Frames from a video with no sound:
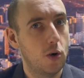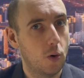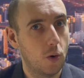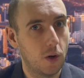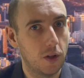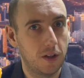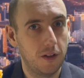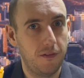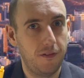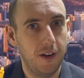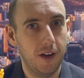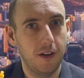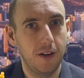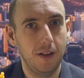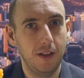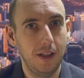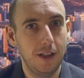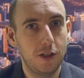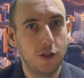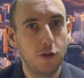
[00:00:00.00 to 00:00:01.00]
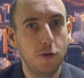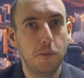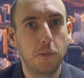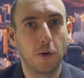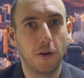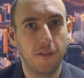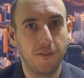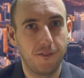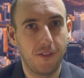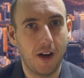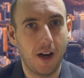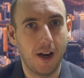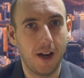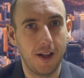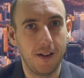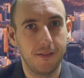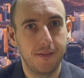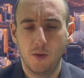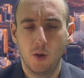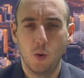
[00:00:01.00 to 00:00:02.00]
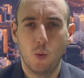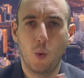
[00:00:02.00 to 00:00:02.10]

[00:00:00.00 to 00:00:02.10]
or at the very least two point five.